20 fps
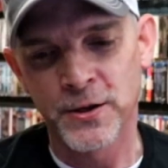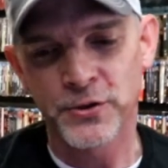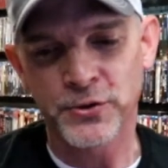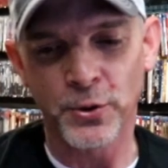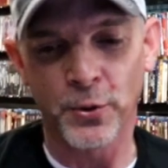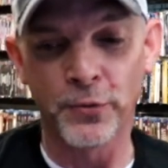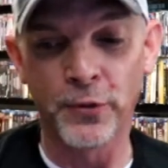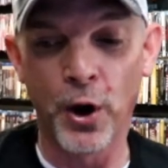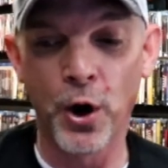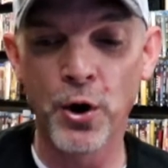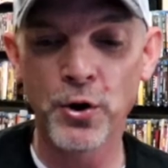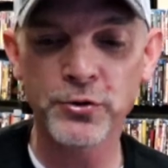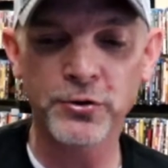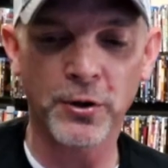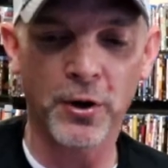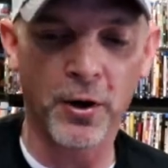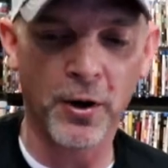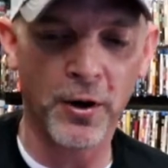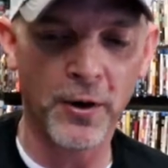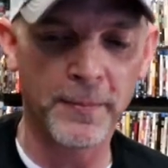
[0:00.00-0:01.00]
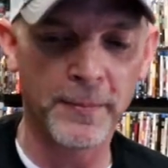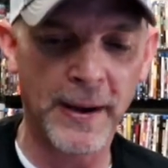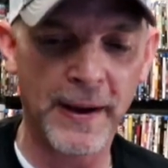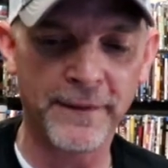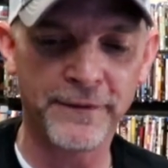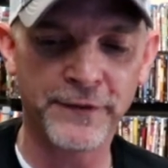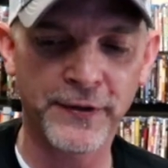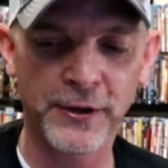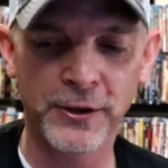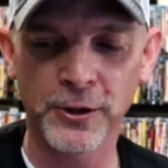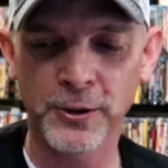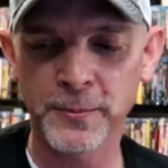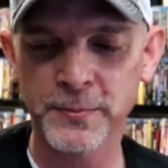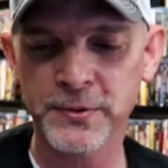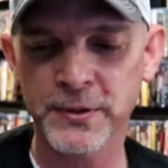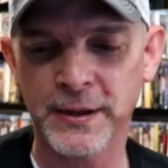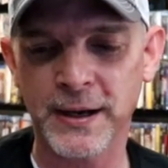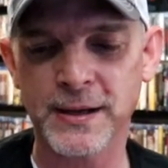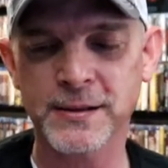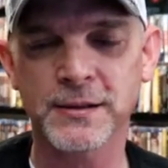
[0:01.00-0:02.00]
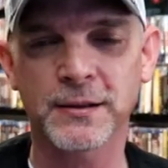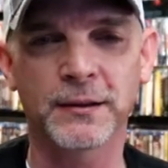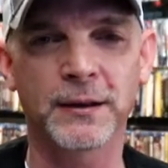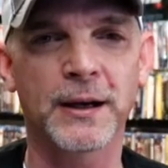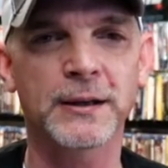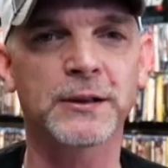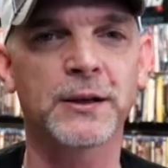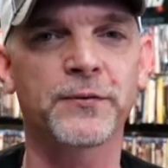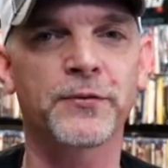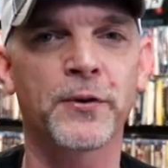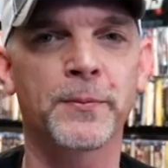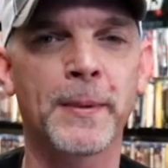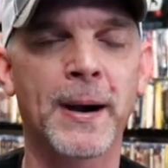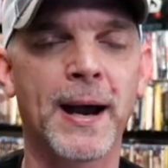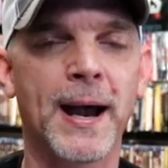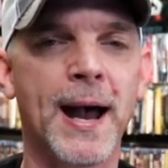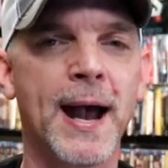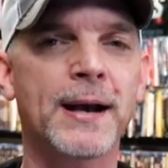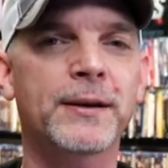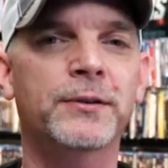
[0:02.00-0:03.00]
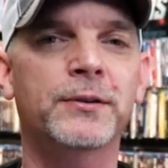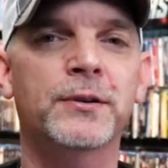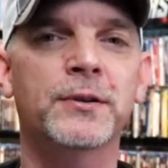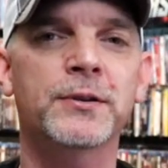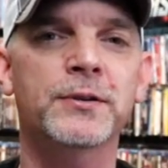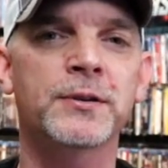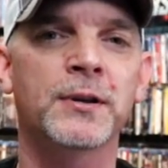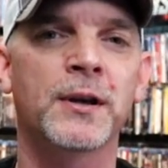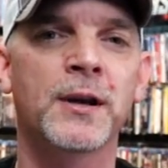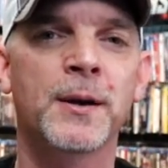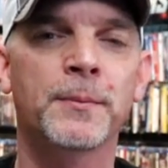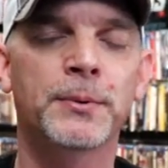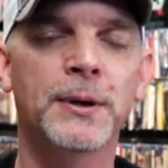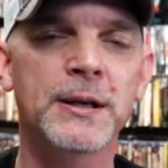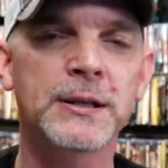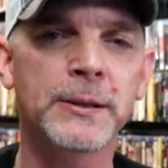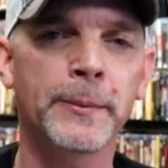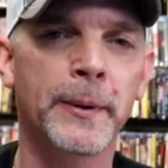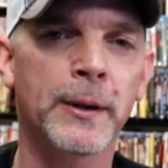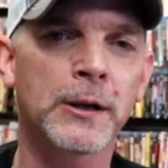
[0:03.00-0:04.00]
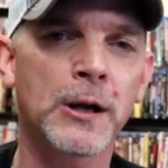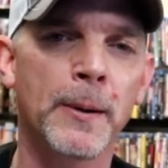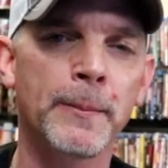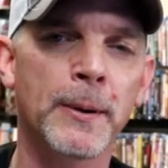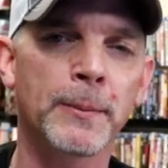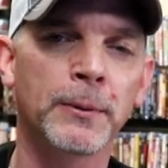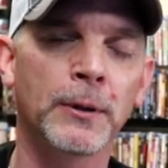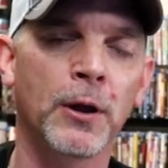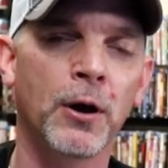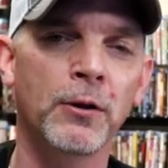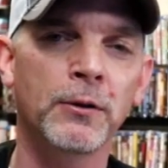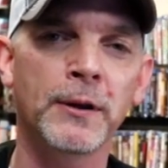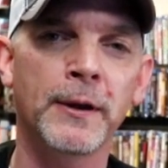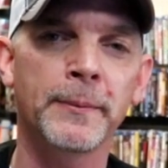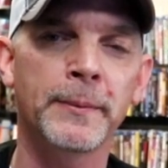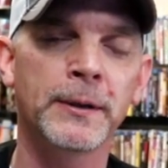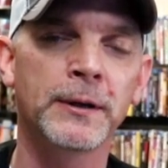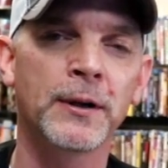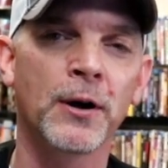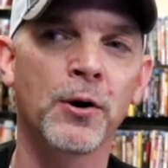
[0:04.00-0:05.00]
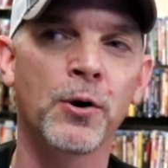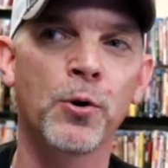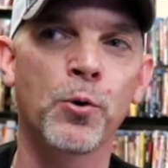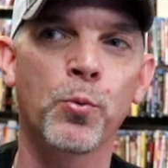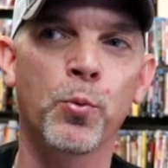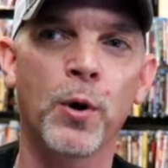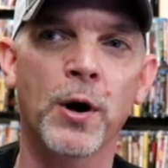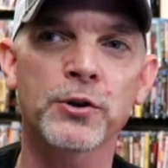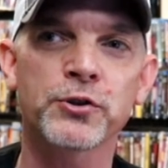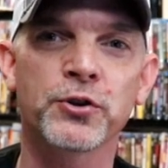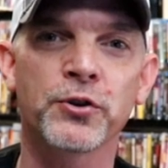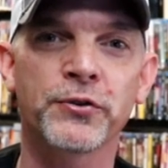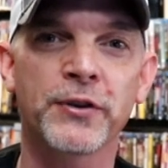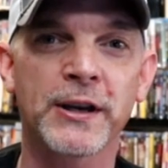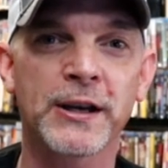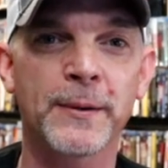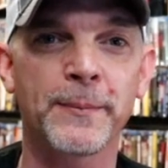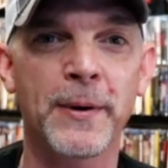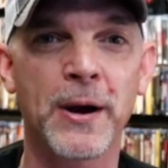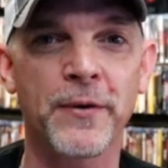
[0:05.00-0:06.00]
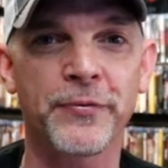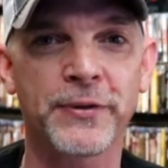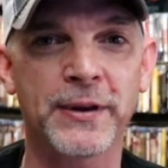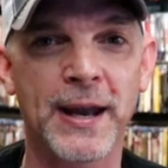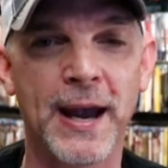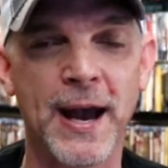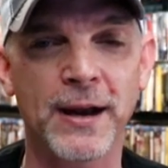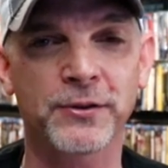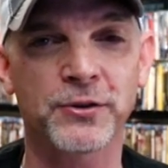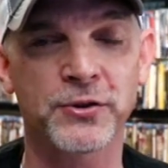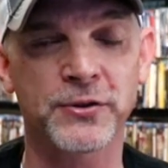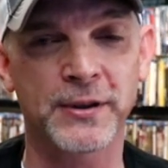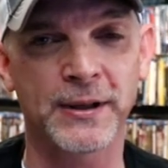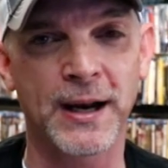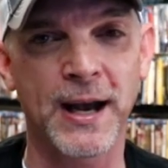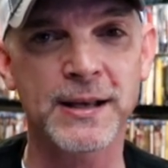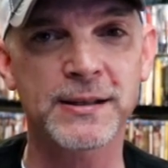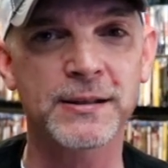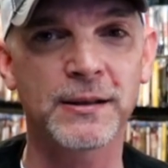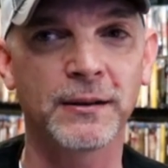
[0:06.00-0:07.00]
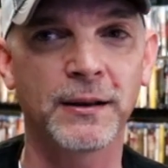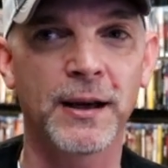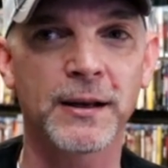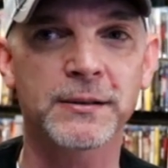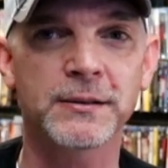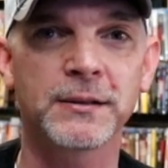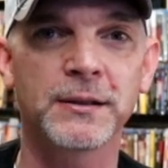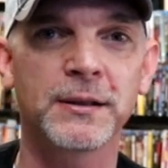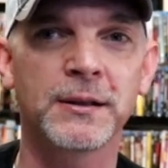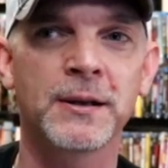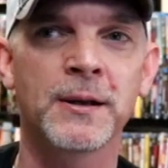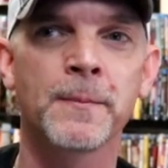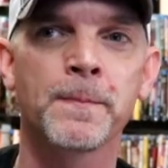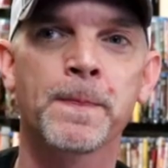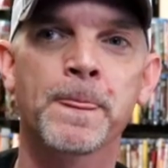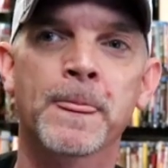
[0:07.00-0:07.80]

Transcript: So those are my films that I selected for my actors. Please leave me a comment below. Let me know what you think about the actors that I selected.